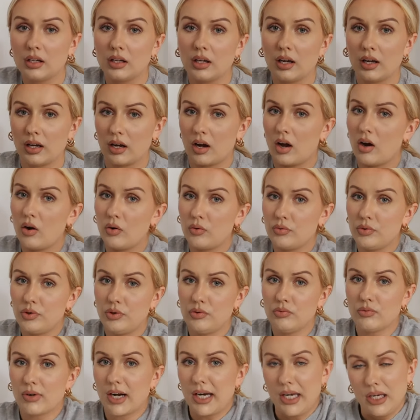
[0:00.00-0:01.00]
like a whole
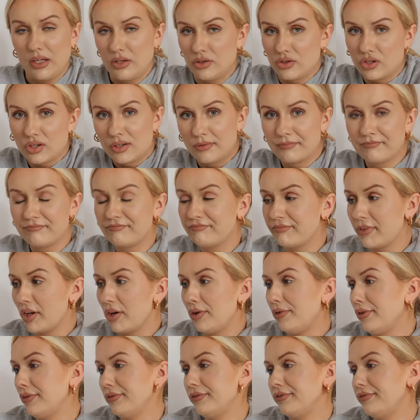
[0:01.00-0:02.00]
new range
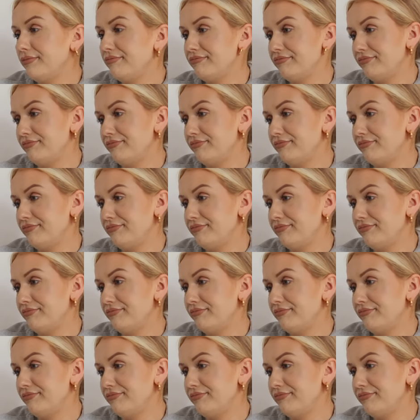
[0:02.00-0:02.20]
of